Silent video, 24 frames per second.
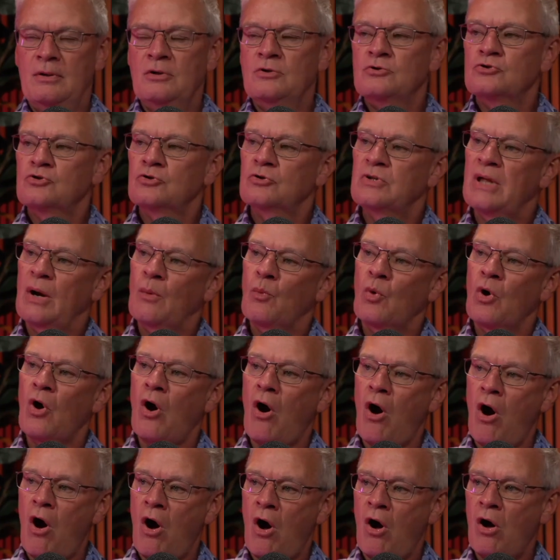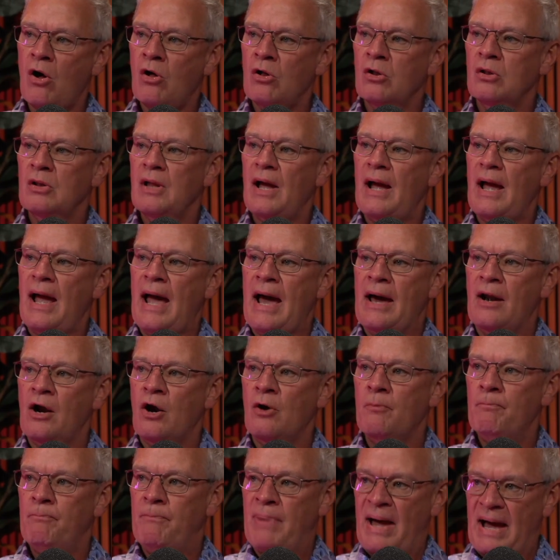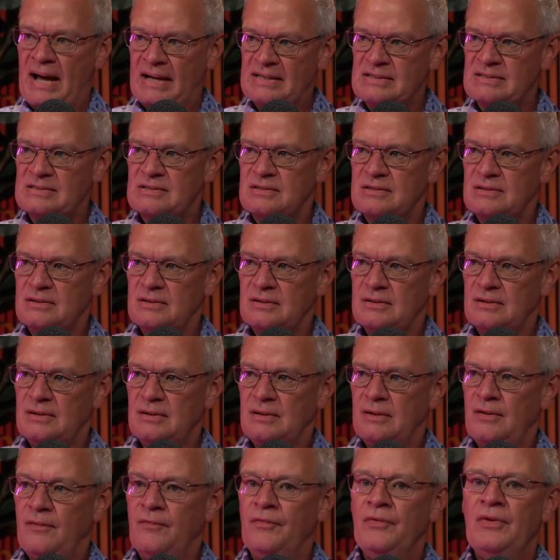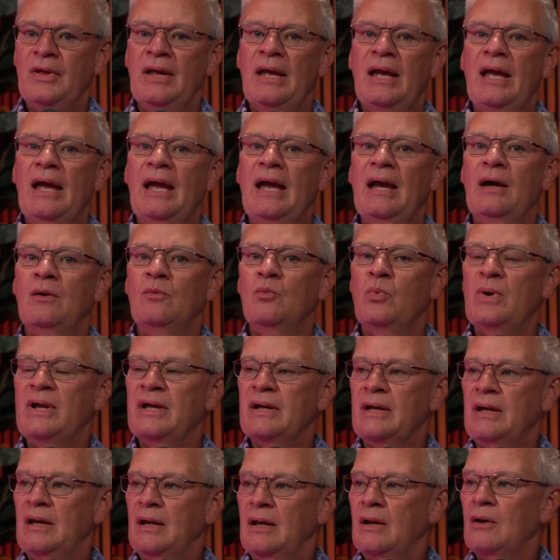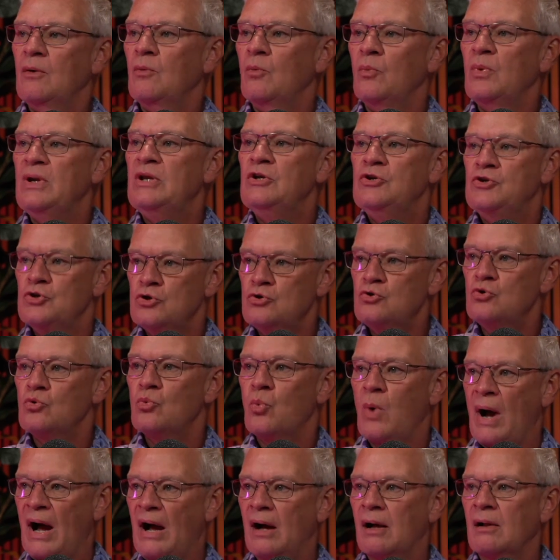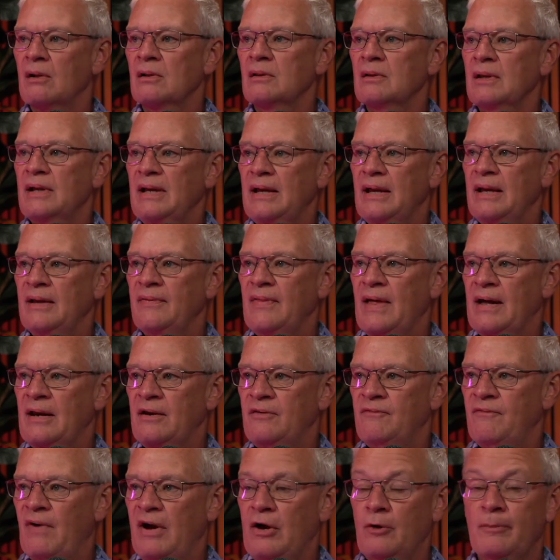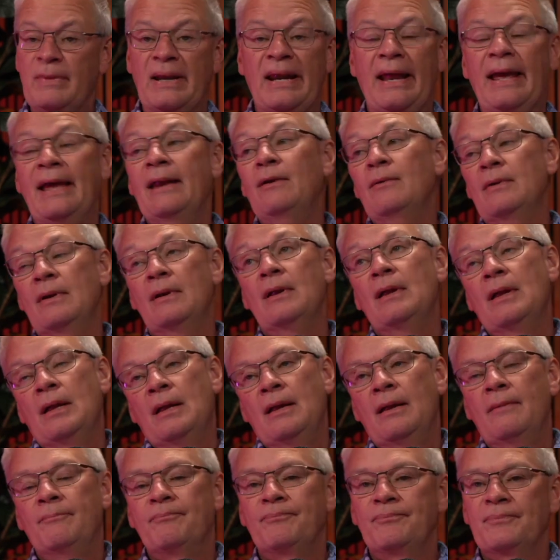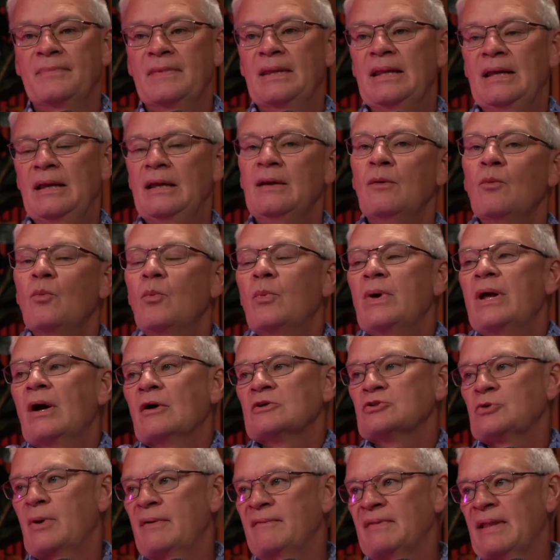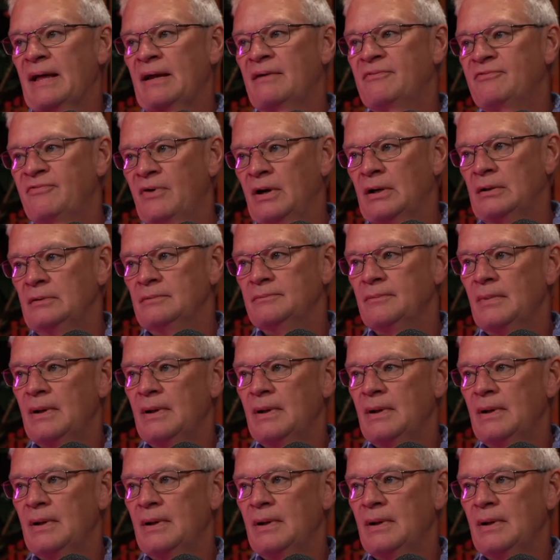so that we're all at our best, and we do well in that environment. And we also have a lot of fun,